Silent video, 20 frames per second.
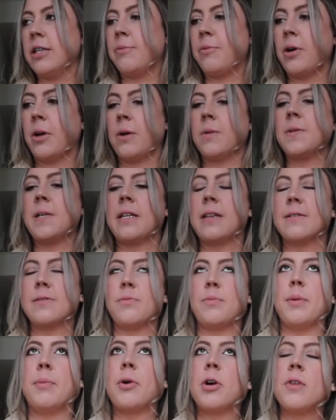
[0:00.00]
them on I was like this
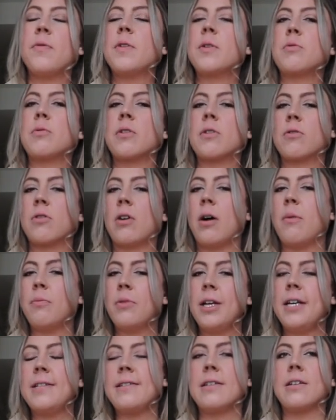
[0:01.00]
would be perfect with a crop
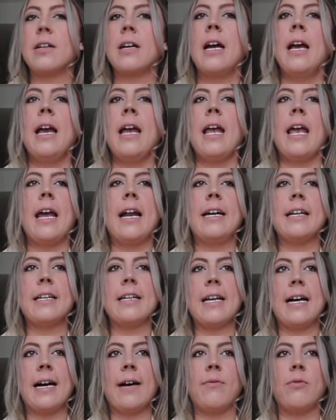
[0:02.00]
blazer and I
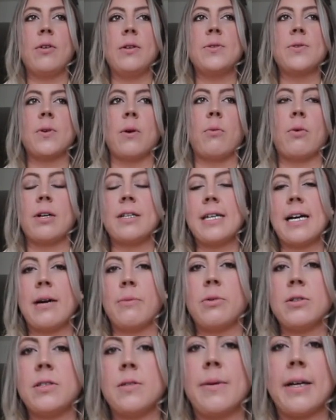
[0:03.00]
didn't have one so I wanted to add
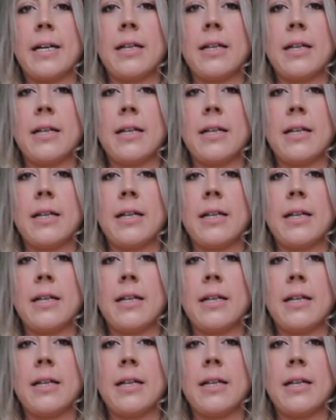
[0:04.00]
one to my